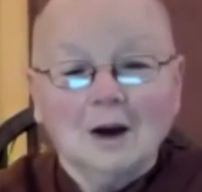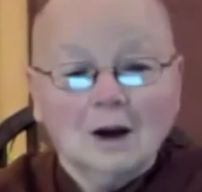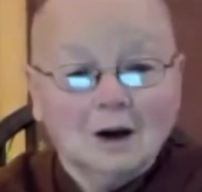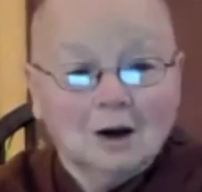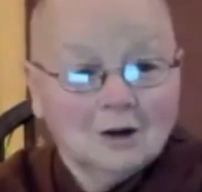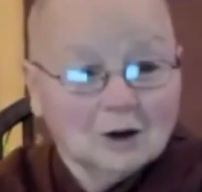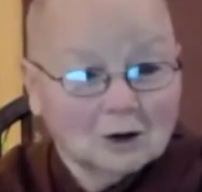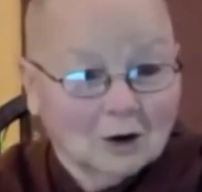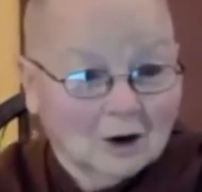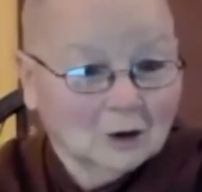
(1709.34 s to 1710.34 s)
and then
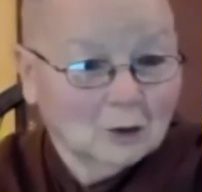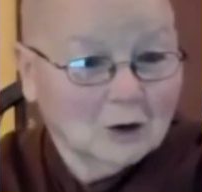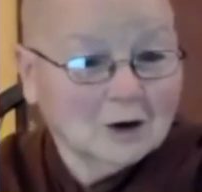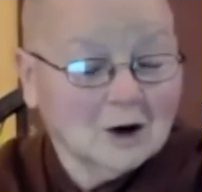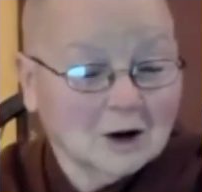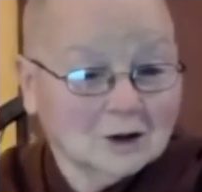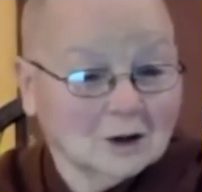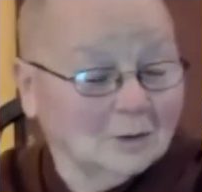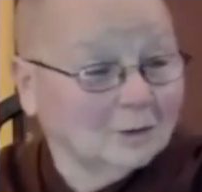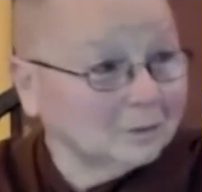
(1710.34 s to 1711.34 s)
having recognized it,